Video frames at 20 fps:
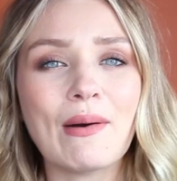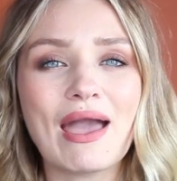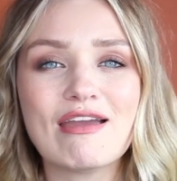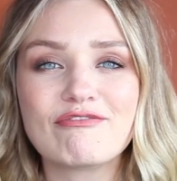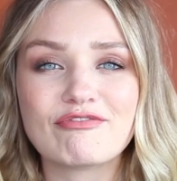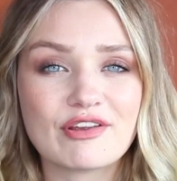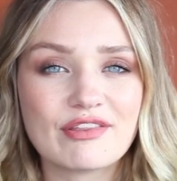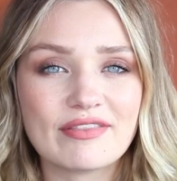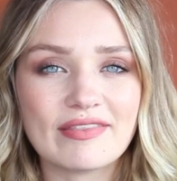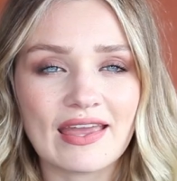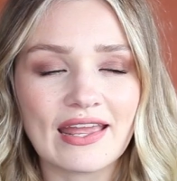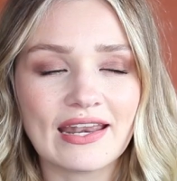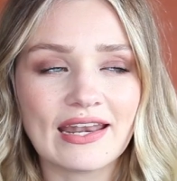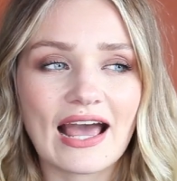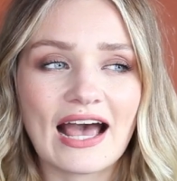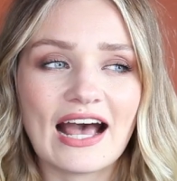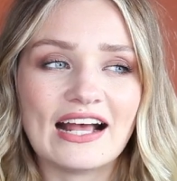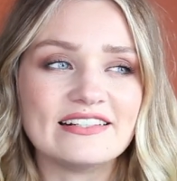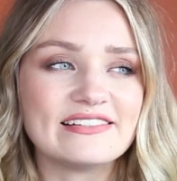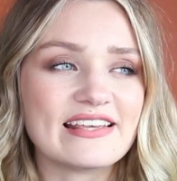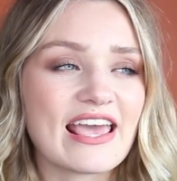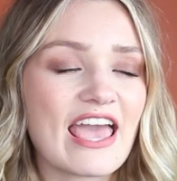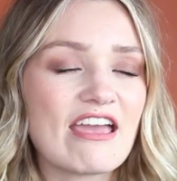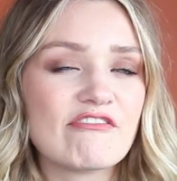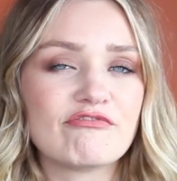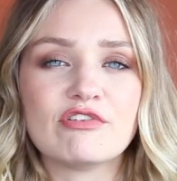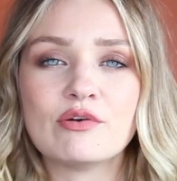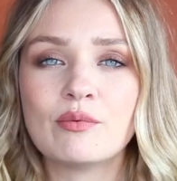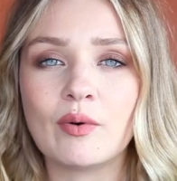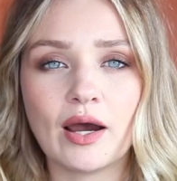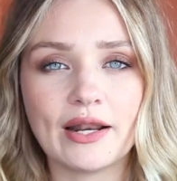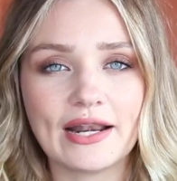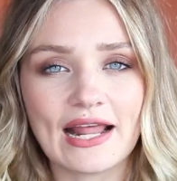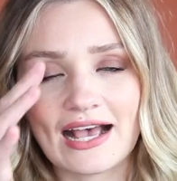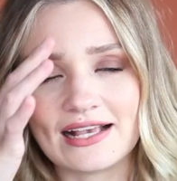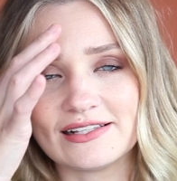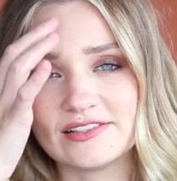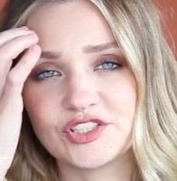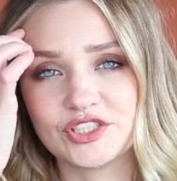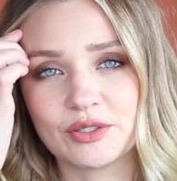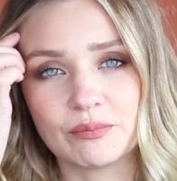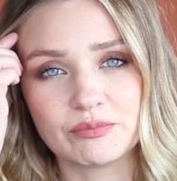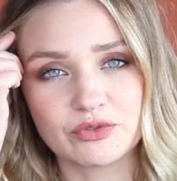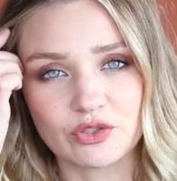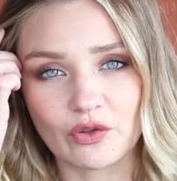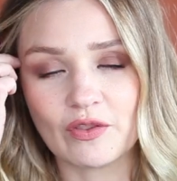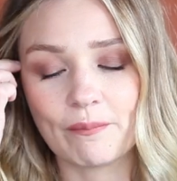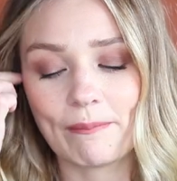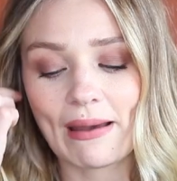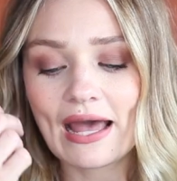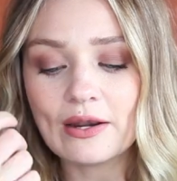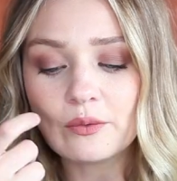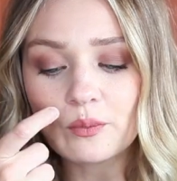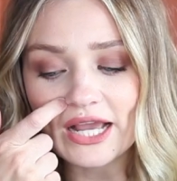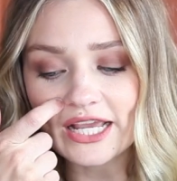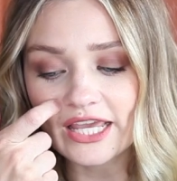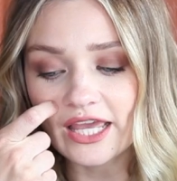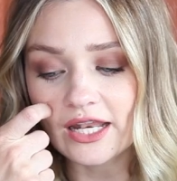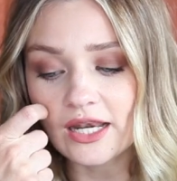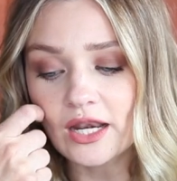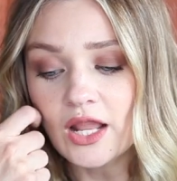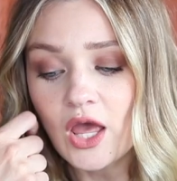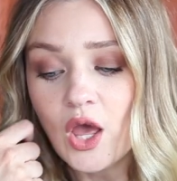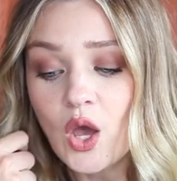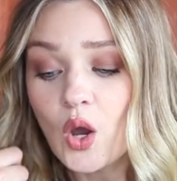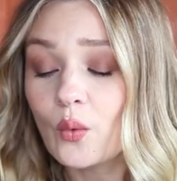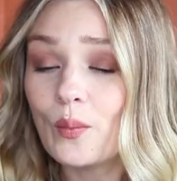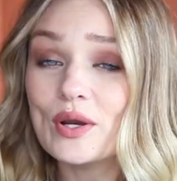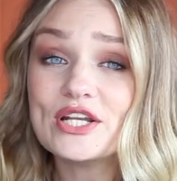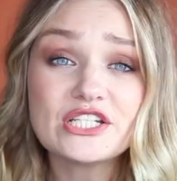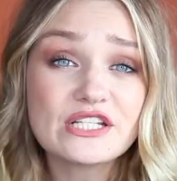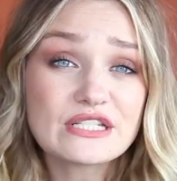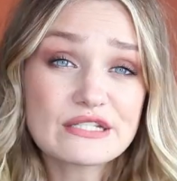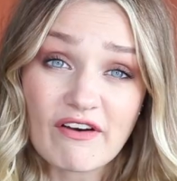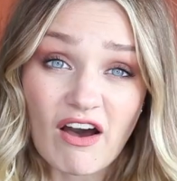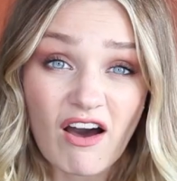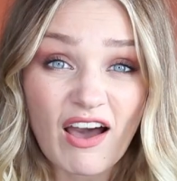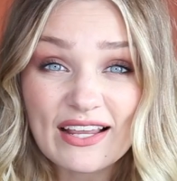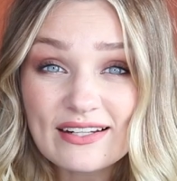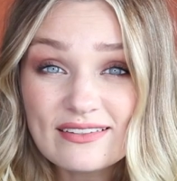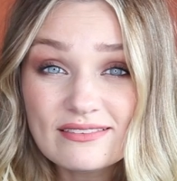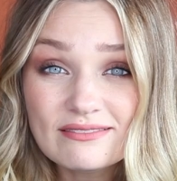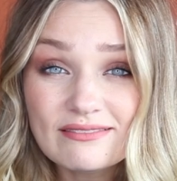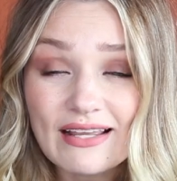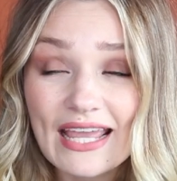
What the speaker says: everything and everyone has jumped on the bandwagon, which is fine.